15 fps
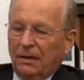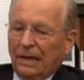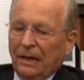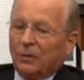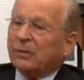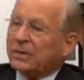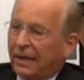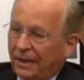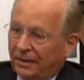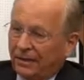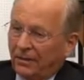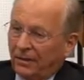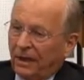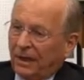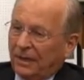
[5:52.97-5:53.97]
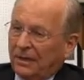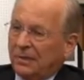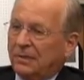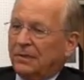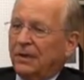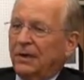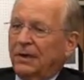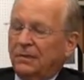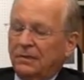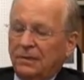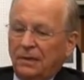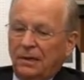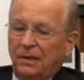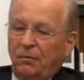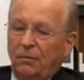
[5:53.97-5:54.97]
outside the United
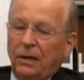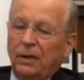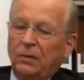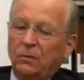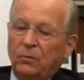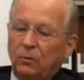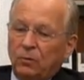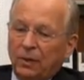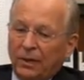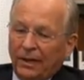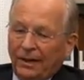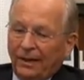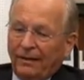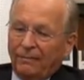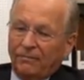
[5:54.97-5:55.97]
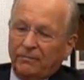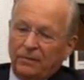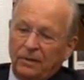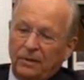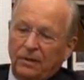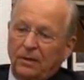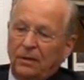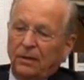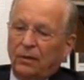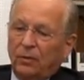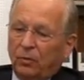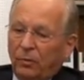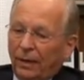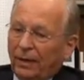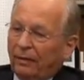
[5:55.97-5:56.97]
States where you will have
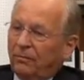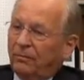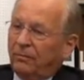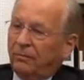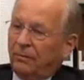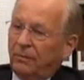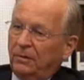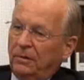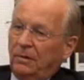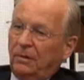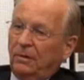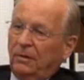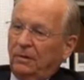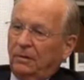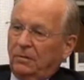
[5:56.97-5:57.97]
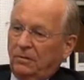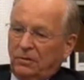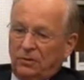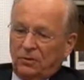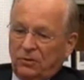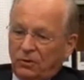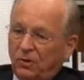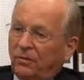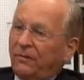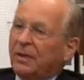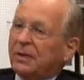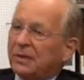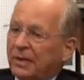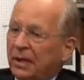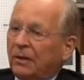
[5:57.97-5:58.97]
12
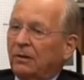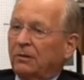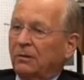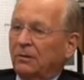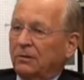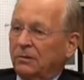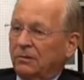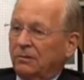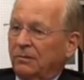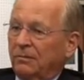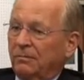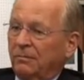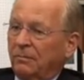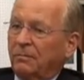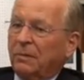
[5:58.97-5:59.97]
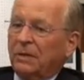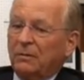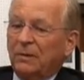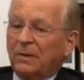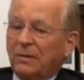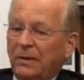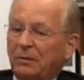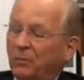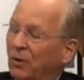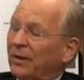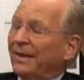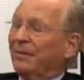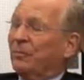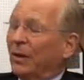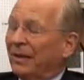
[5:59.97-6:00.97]
serving senators from the U.S. Senate, more
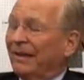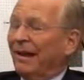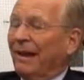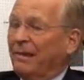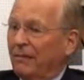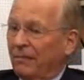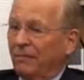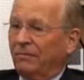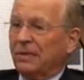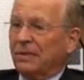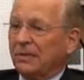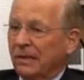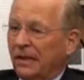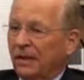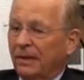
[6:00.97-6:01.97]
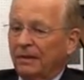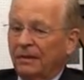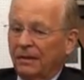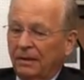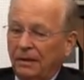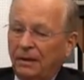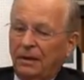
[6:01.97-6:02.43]
than 1/10 of the Senate,